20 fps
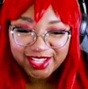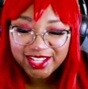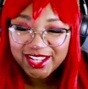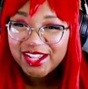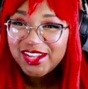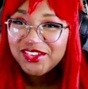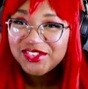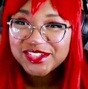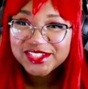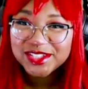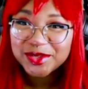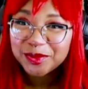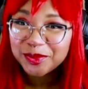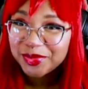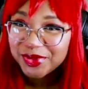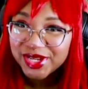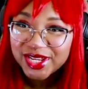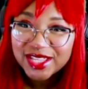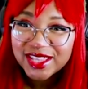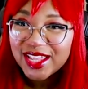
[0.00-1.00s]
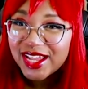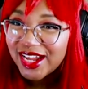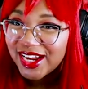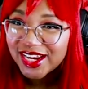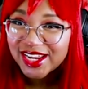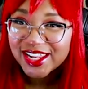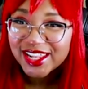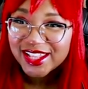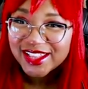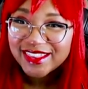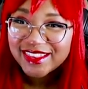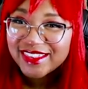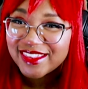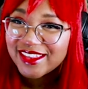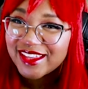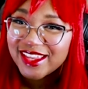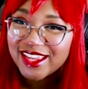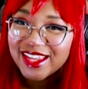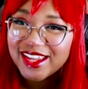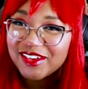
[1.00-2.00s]
Like, that was just a big lion.
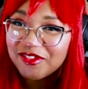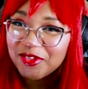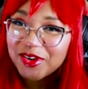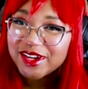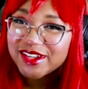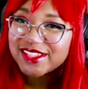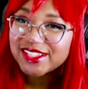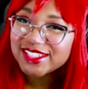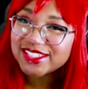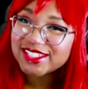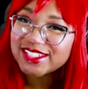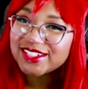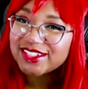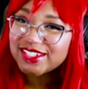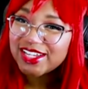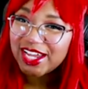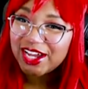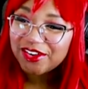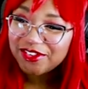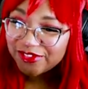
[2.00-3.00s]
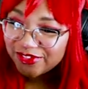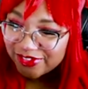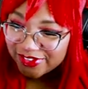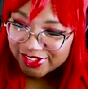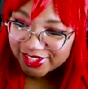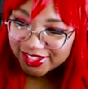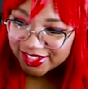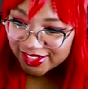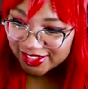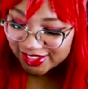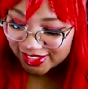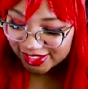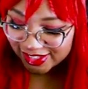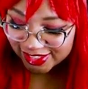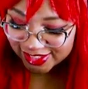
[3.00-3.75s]
Where's his little outfit?